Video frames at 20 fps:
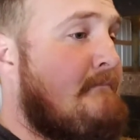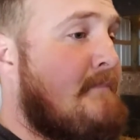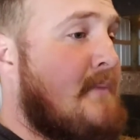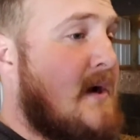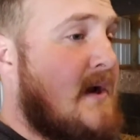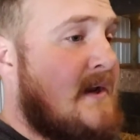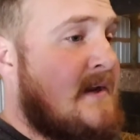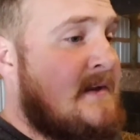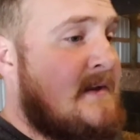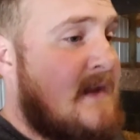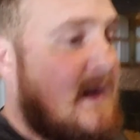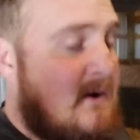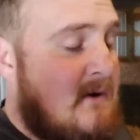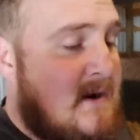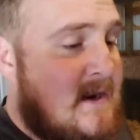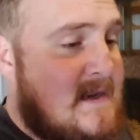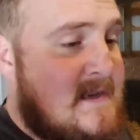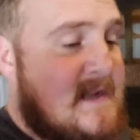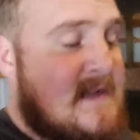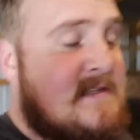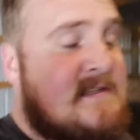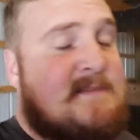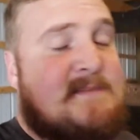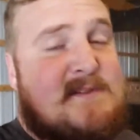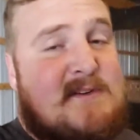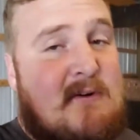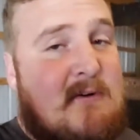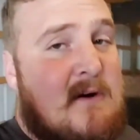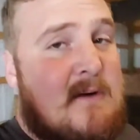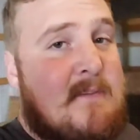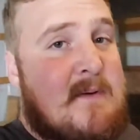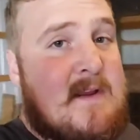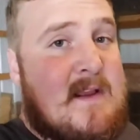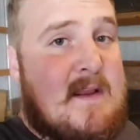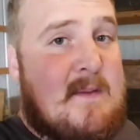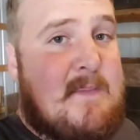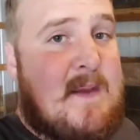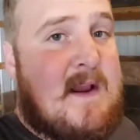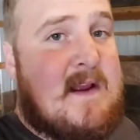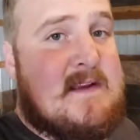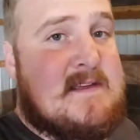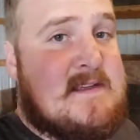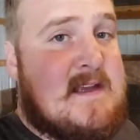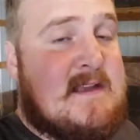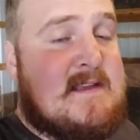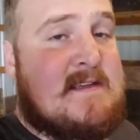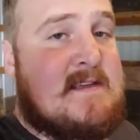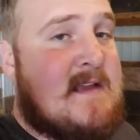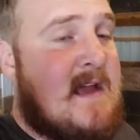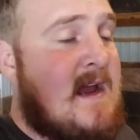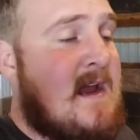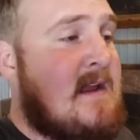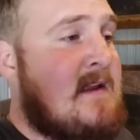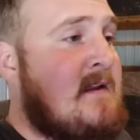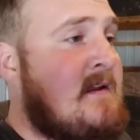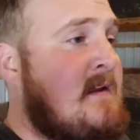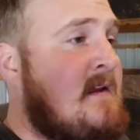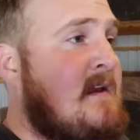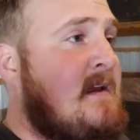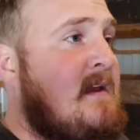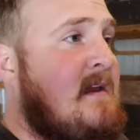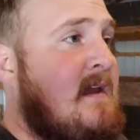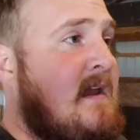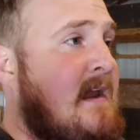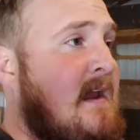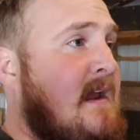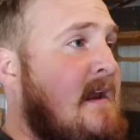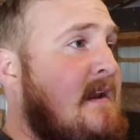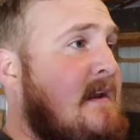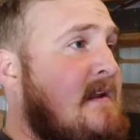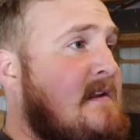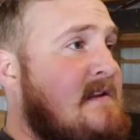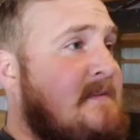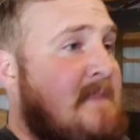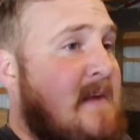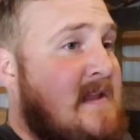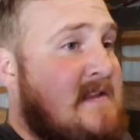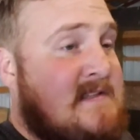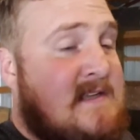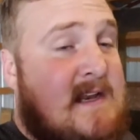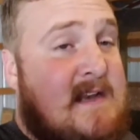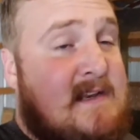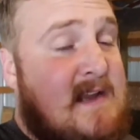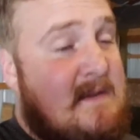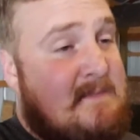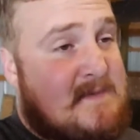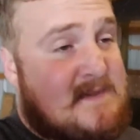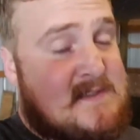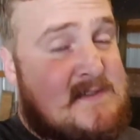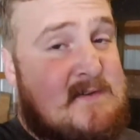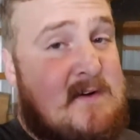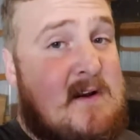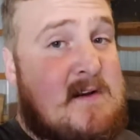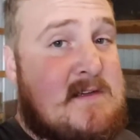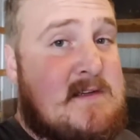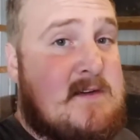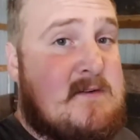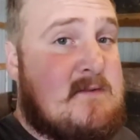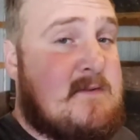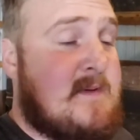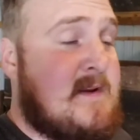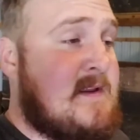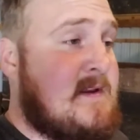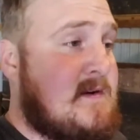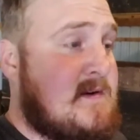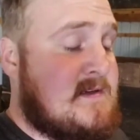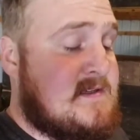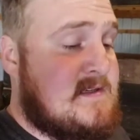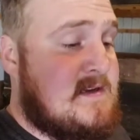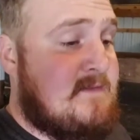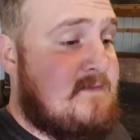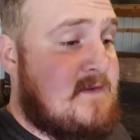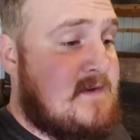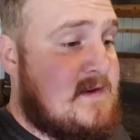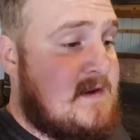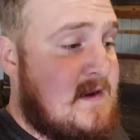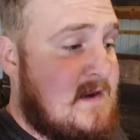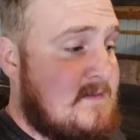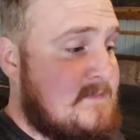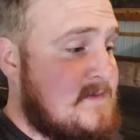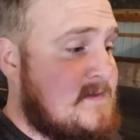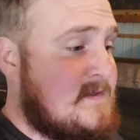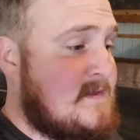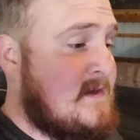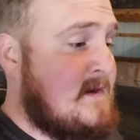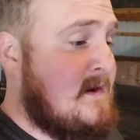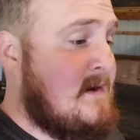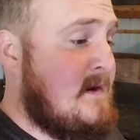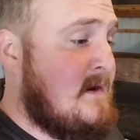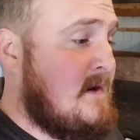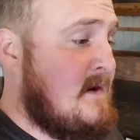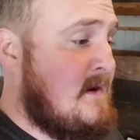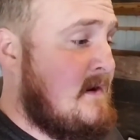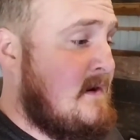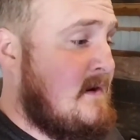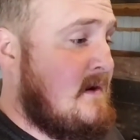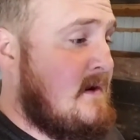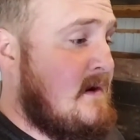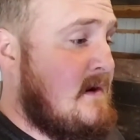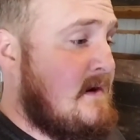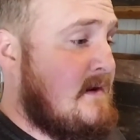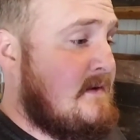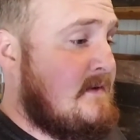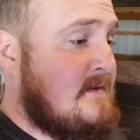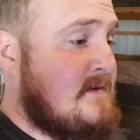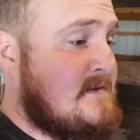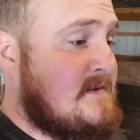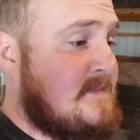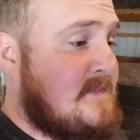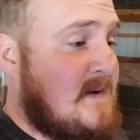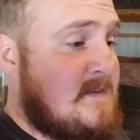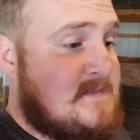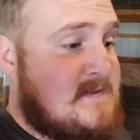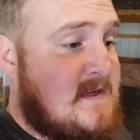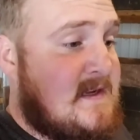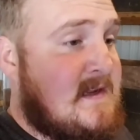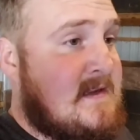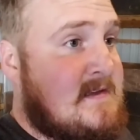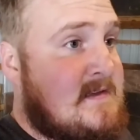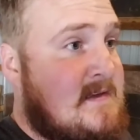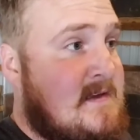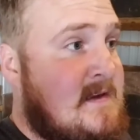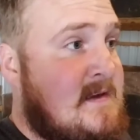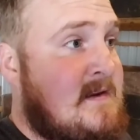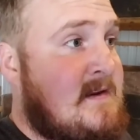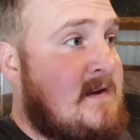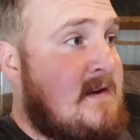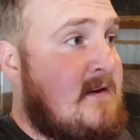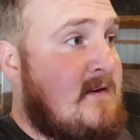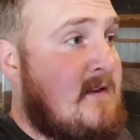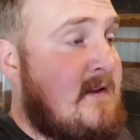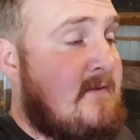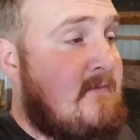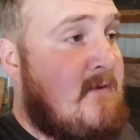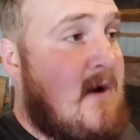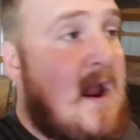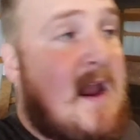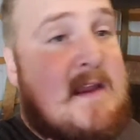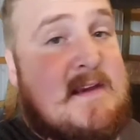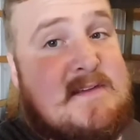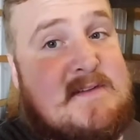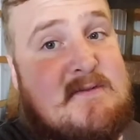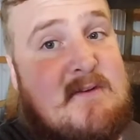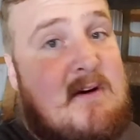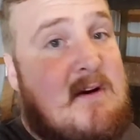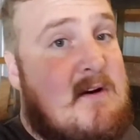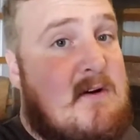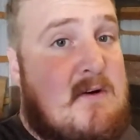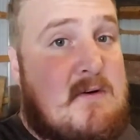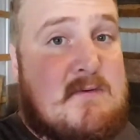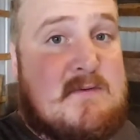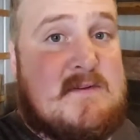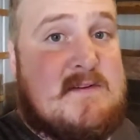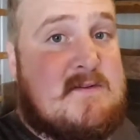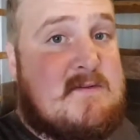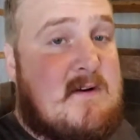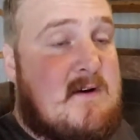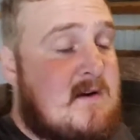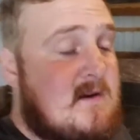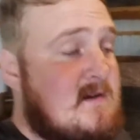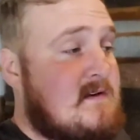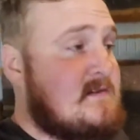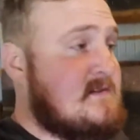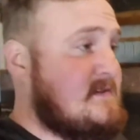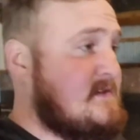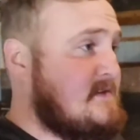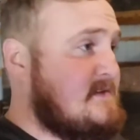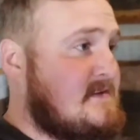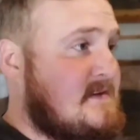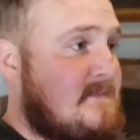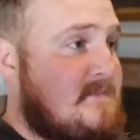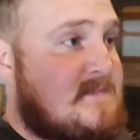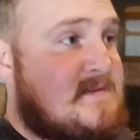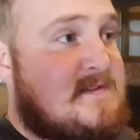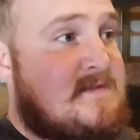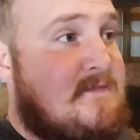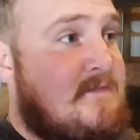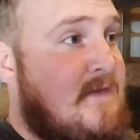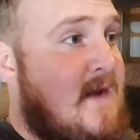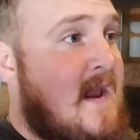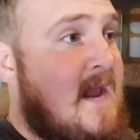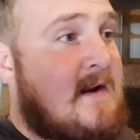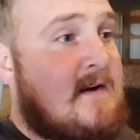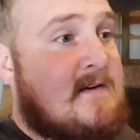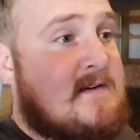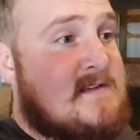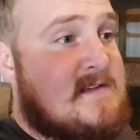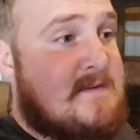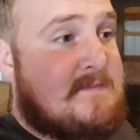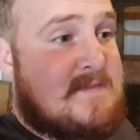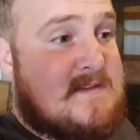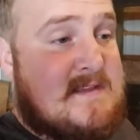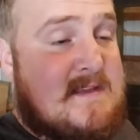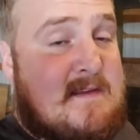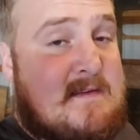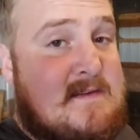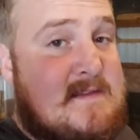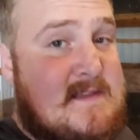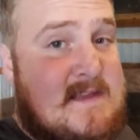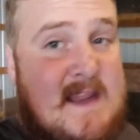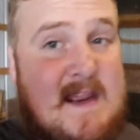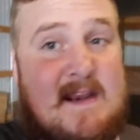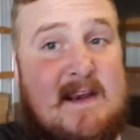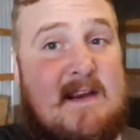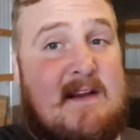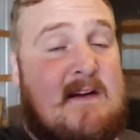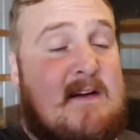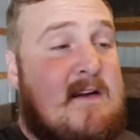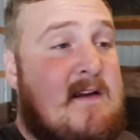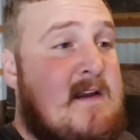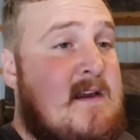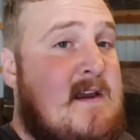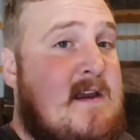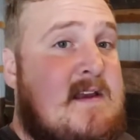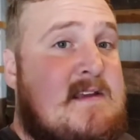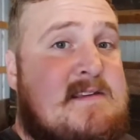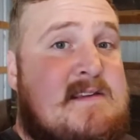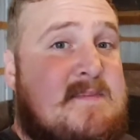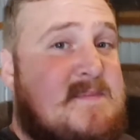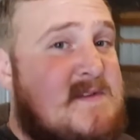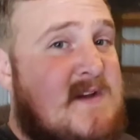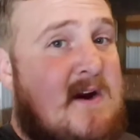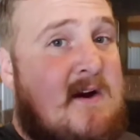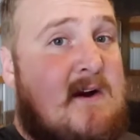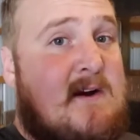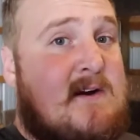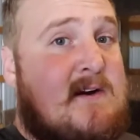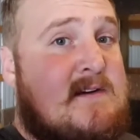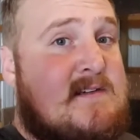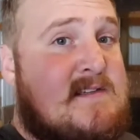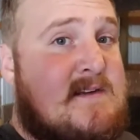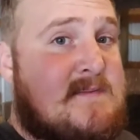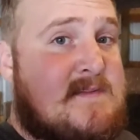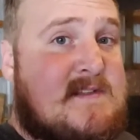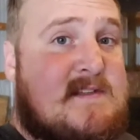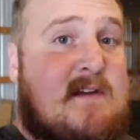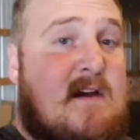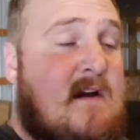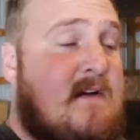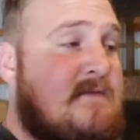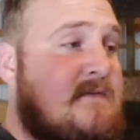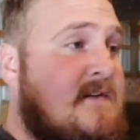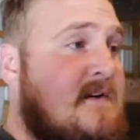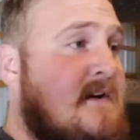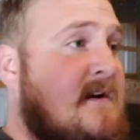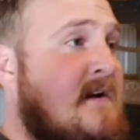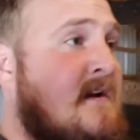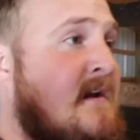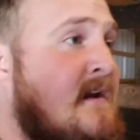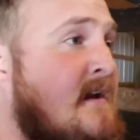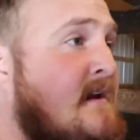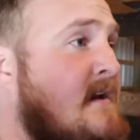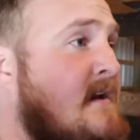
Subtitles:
But, it does absorb. I'm not going to say it's not. And it depends on the type of straw, too. I mean, there is different types. Sometimes you get, like rye straw, oat straw. Some's fatter, some's skinnier, some's harder, some's softer.